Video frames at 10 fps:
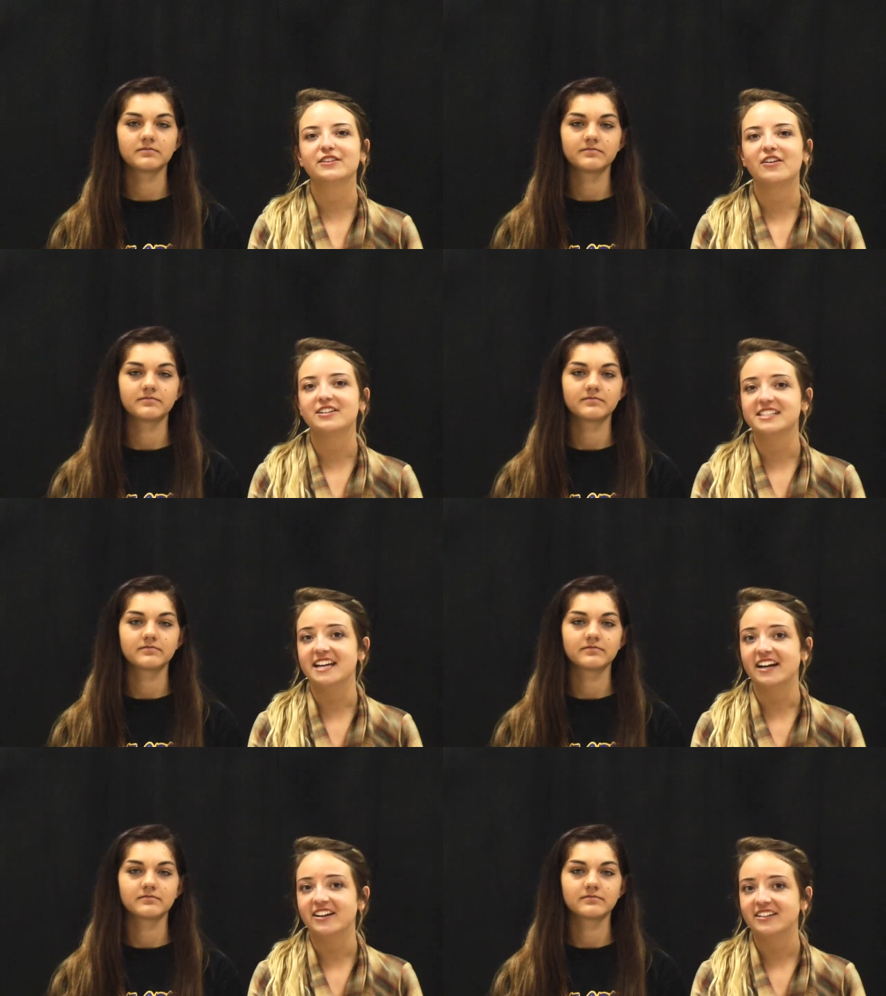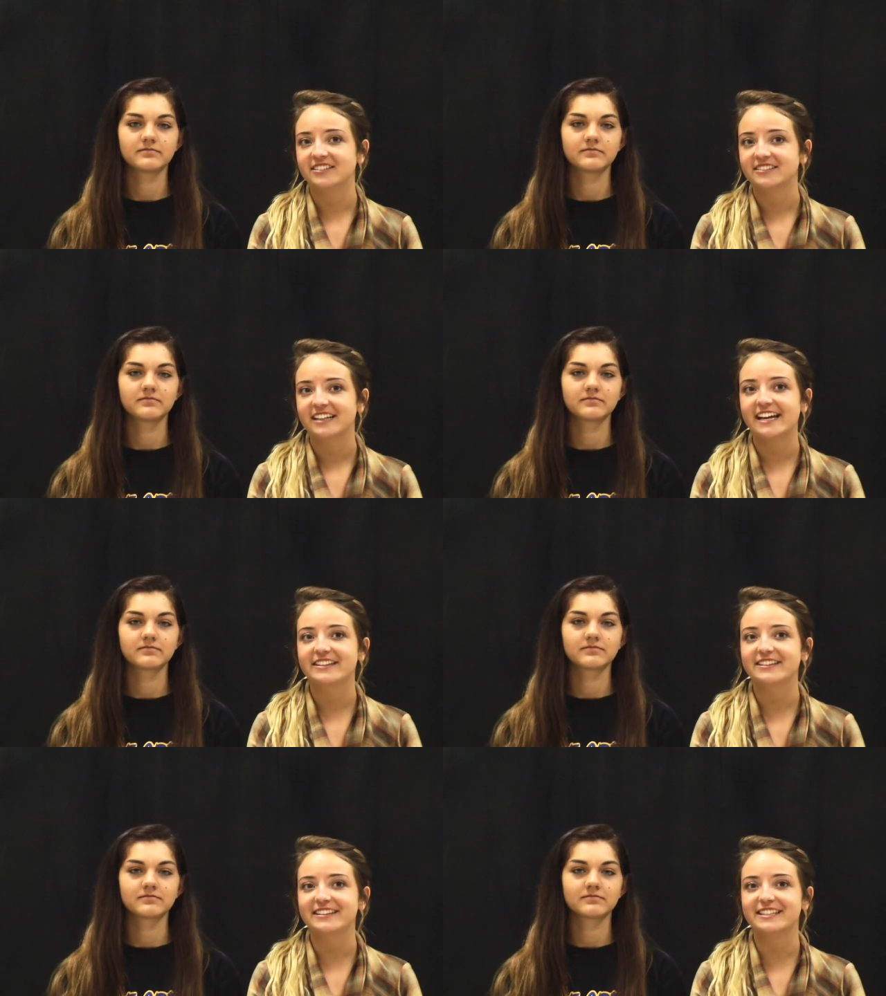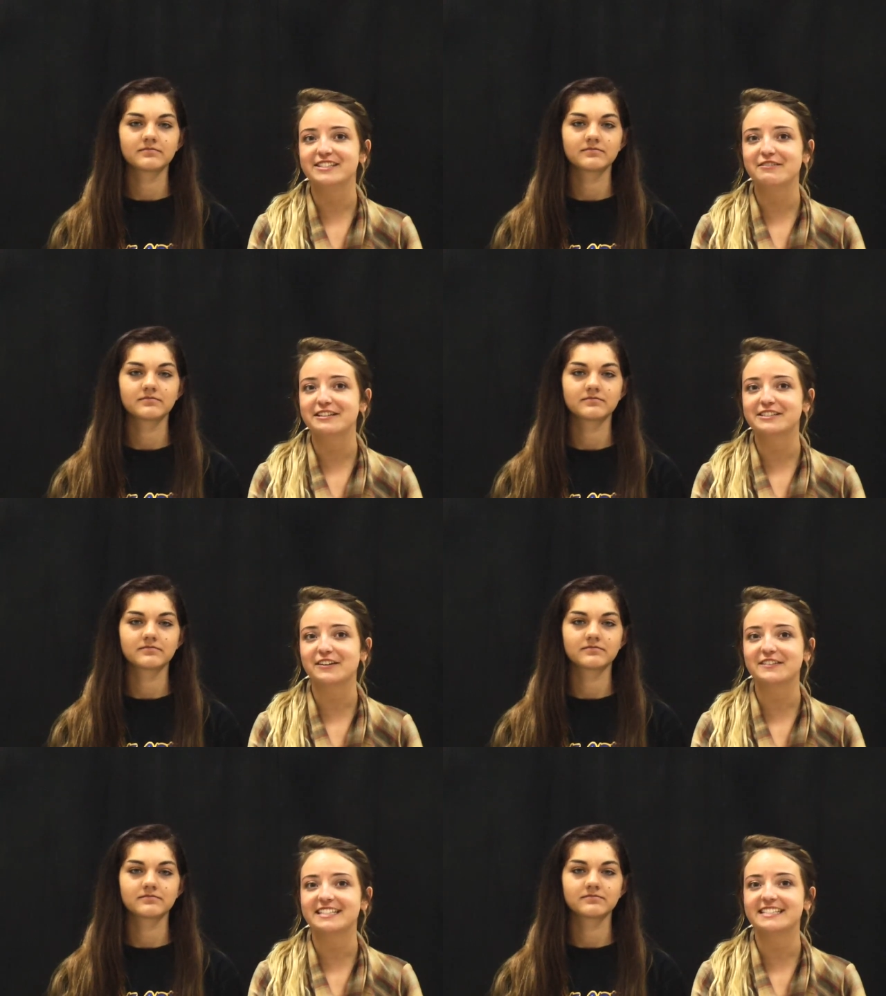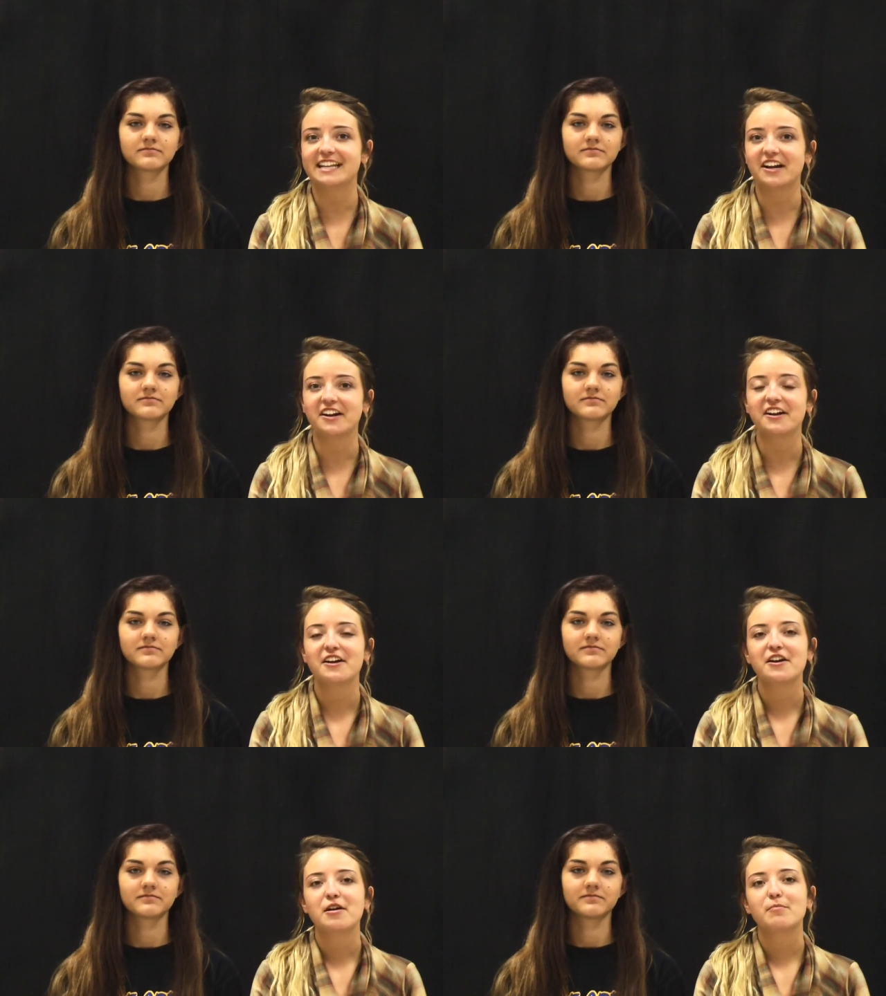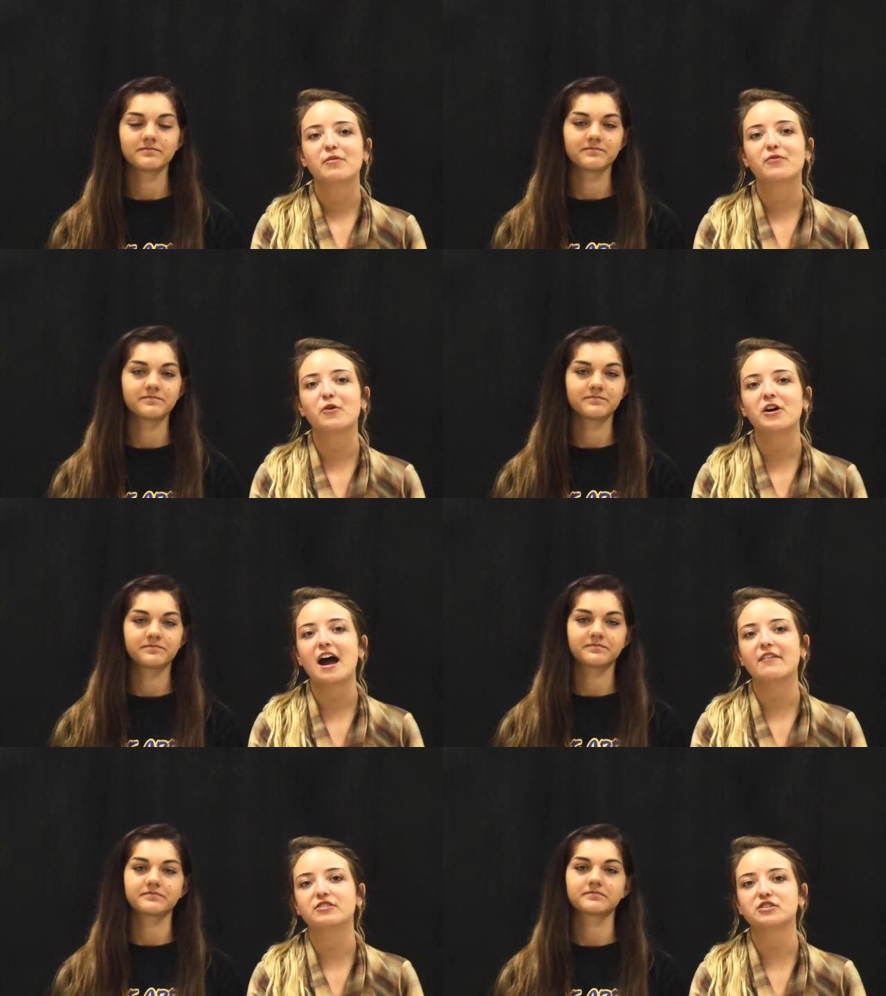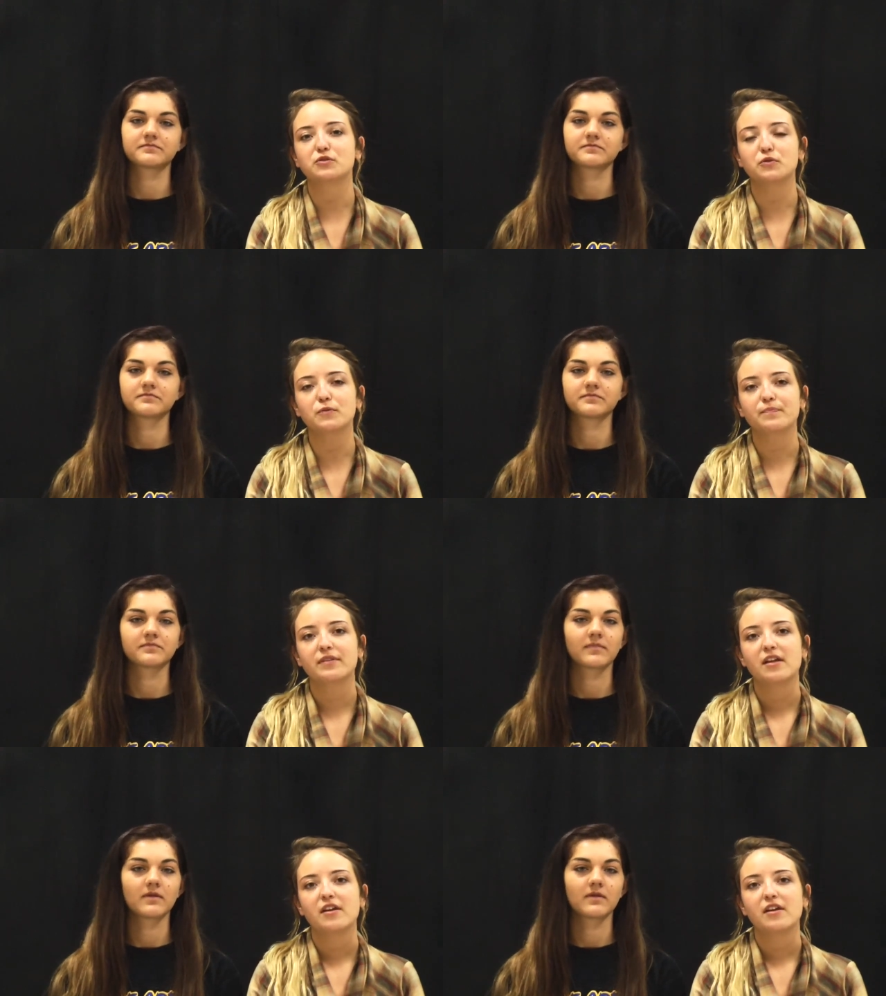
Speaker 1: Lautier, in the Student Services Center before or after school.